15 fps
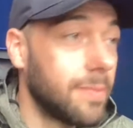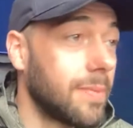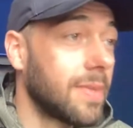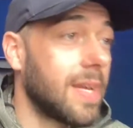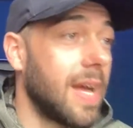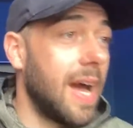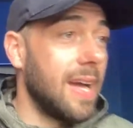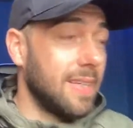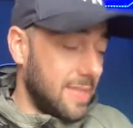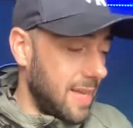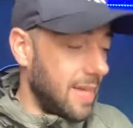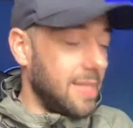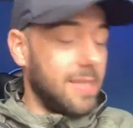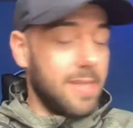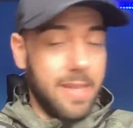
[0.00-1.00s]
Guys,
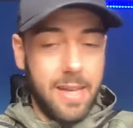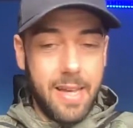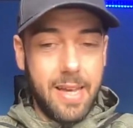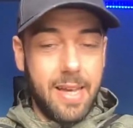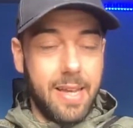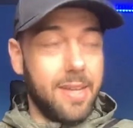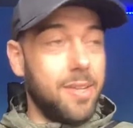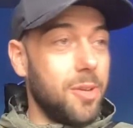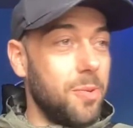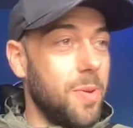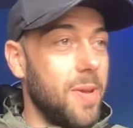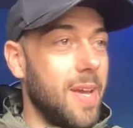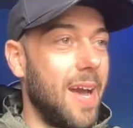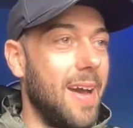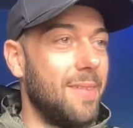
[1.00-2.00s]
that is it. Do
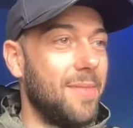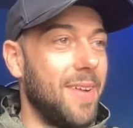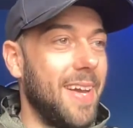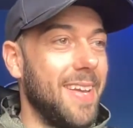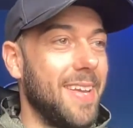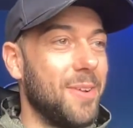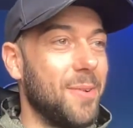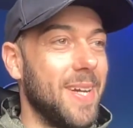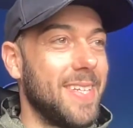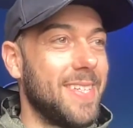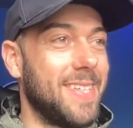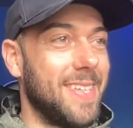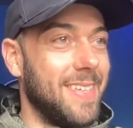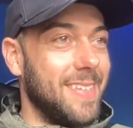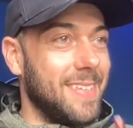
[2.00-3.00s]
we have any
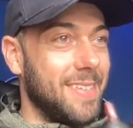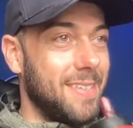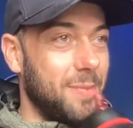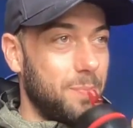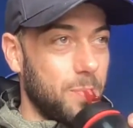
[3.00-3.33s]
questions?